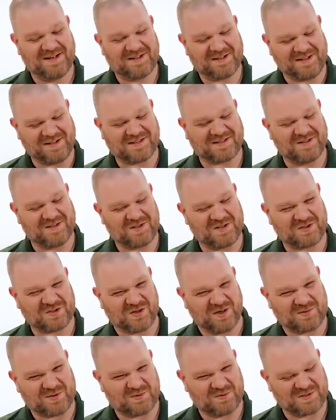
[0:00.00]
links in the
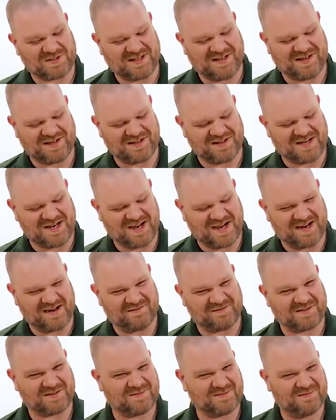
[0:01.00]
description will take you to the
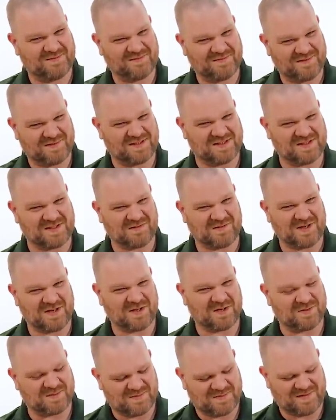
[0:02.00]
knives in this
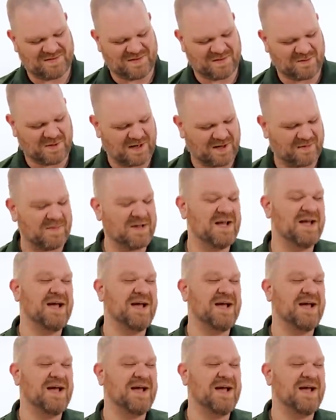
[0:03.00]
video if you want them.